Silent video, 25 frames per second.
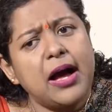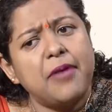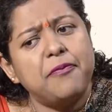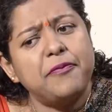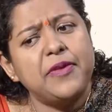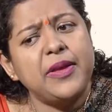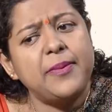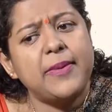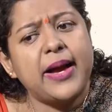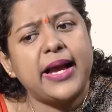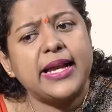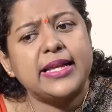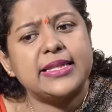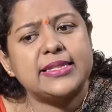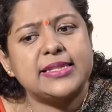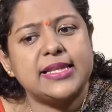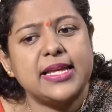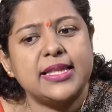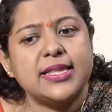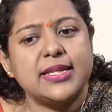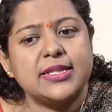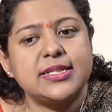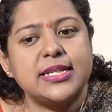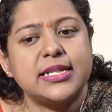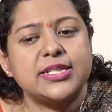we might
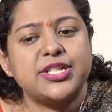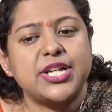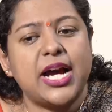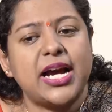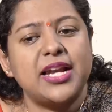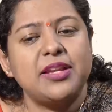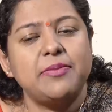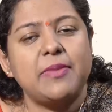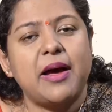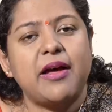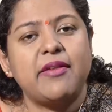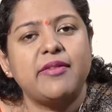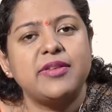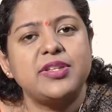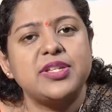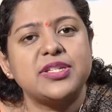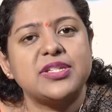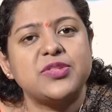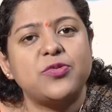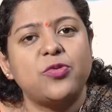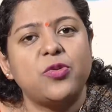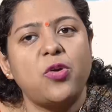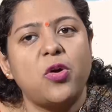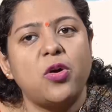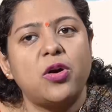say that a child marriage is
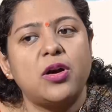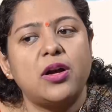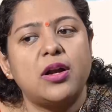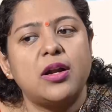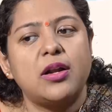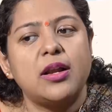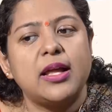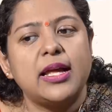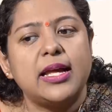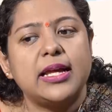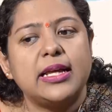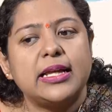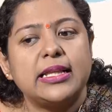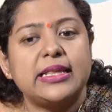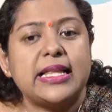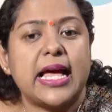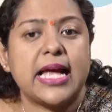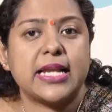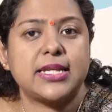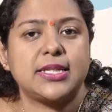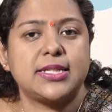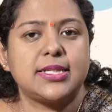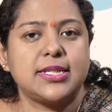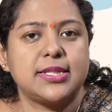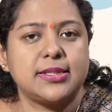no longer
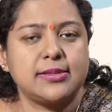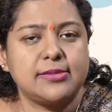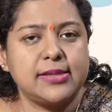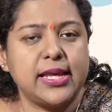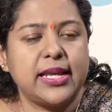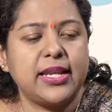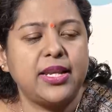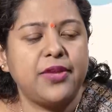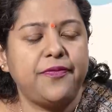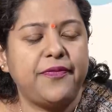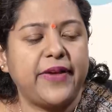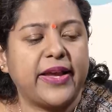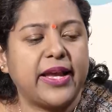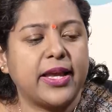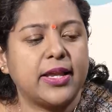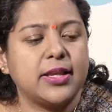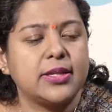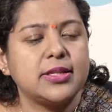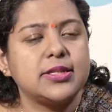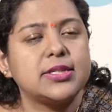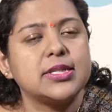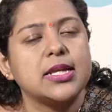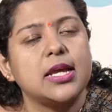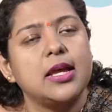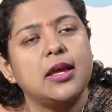that
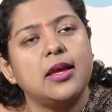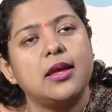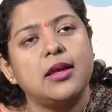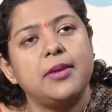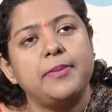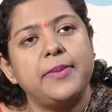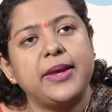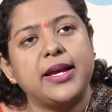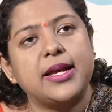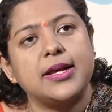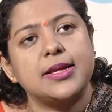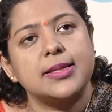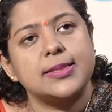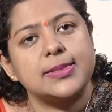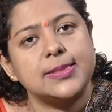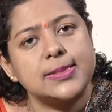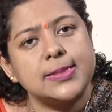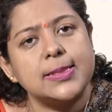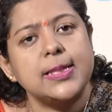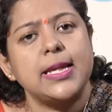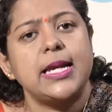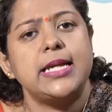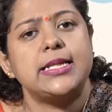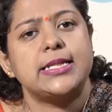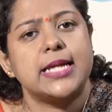significant
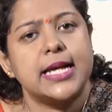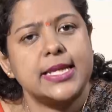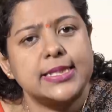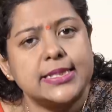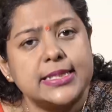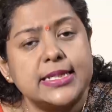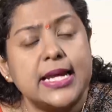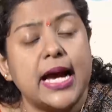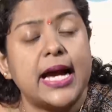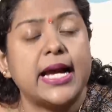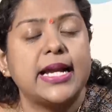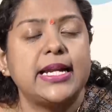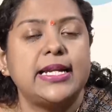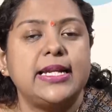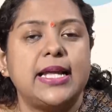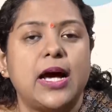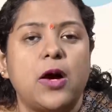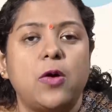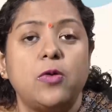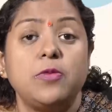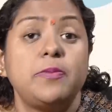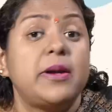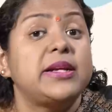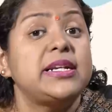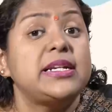because it has died
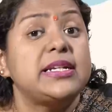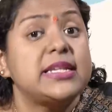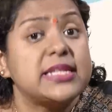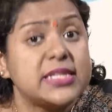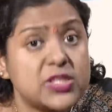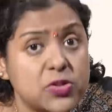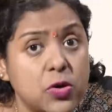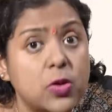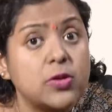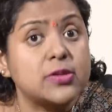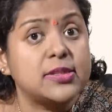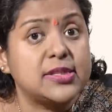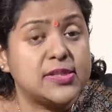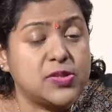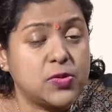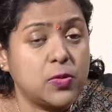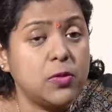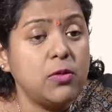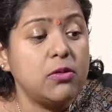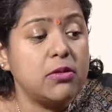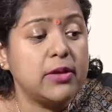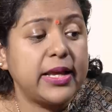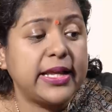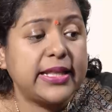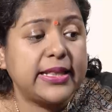down, but it is not
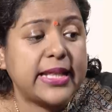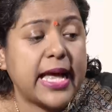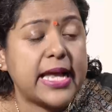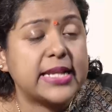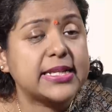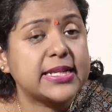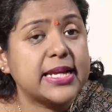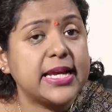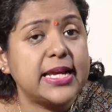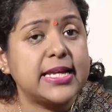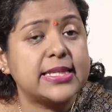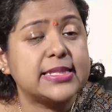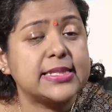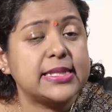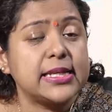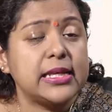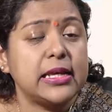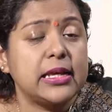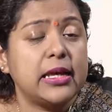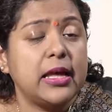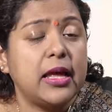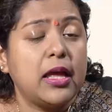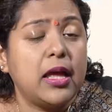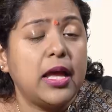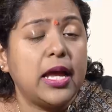so. In that case,
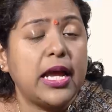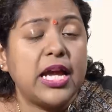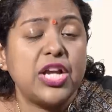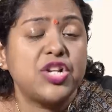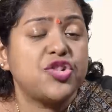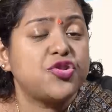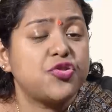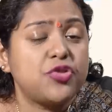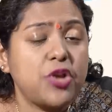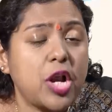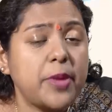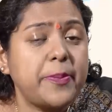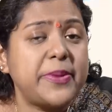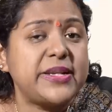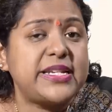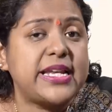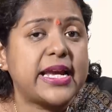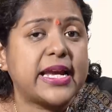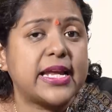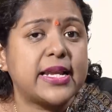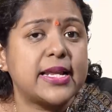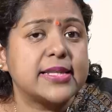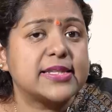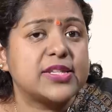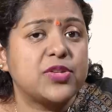it should not be
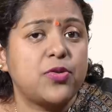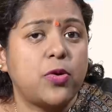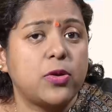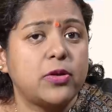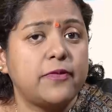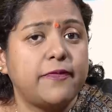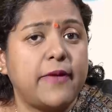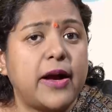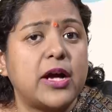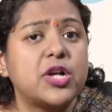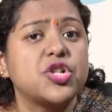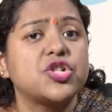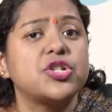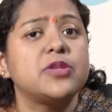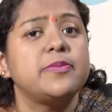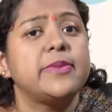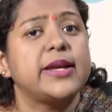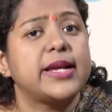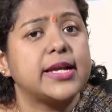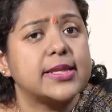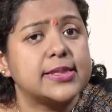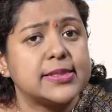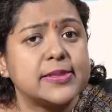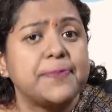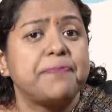taken as a non-function,
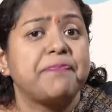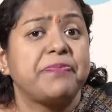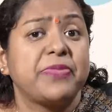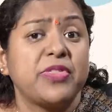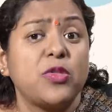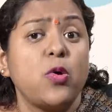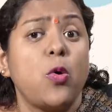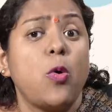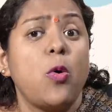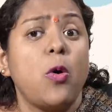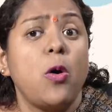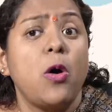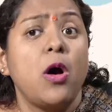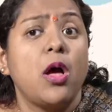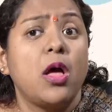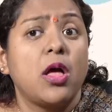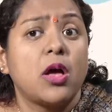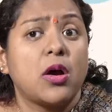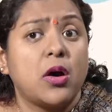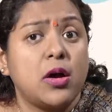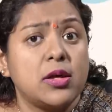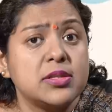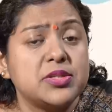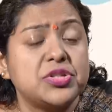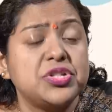because though
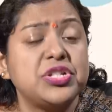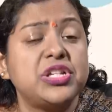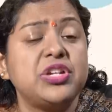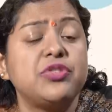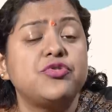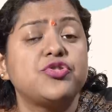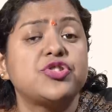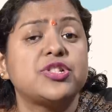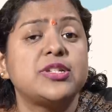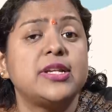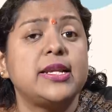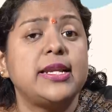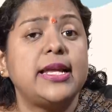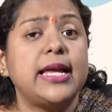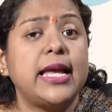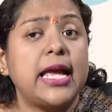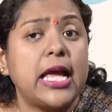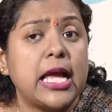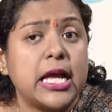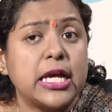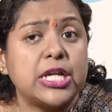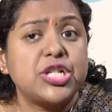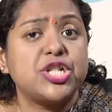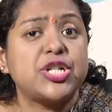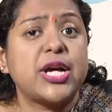constitutionally
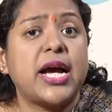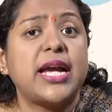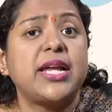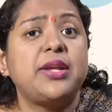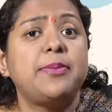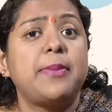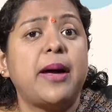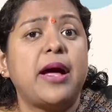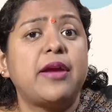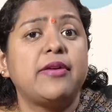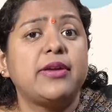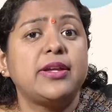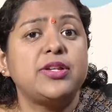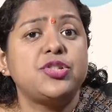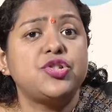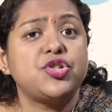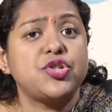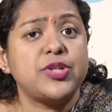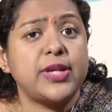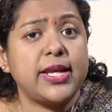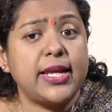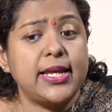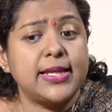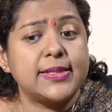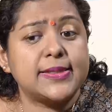child
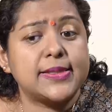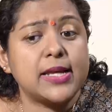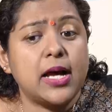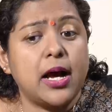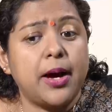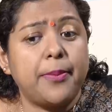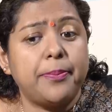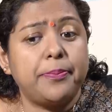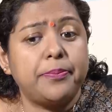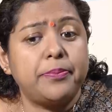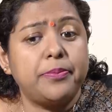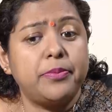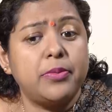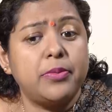marriage is a